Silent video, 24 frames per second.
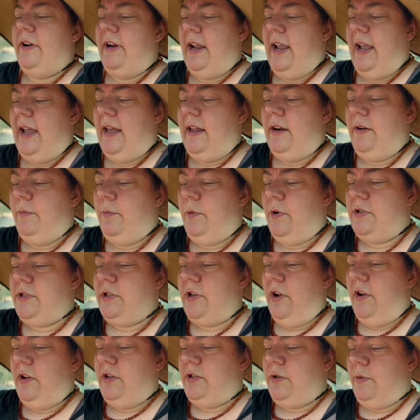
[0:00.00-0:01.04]
out what's
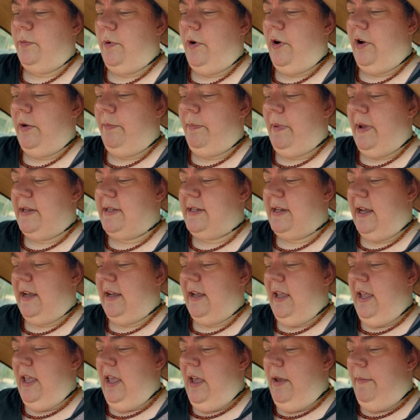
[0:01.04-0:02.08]
going to work better,
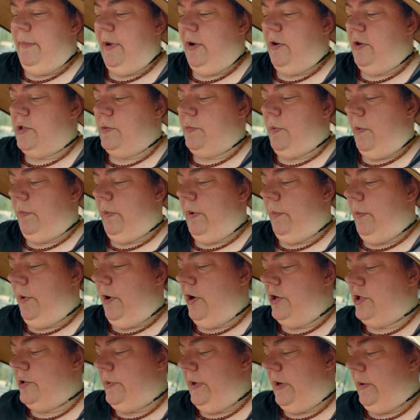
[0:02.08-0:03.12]
because what we were
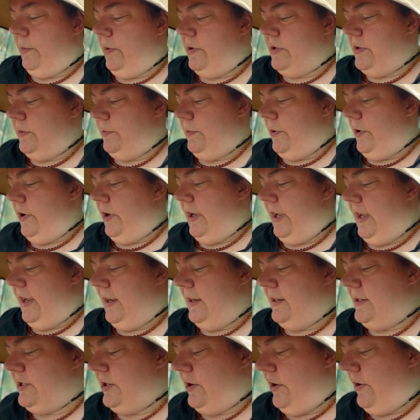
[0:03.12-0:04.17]
doing wasn't
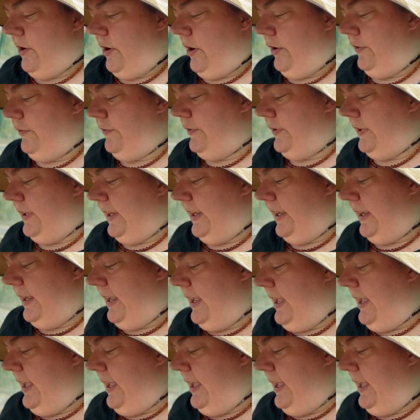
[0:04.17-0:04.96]
working, so hopefully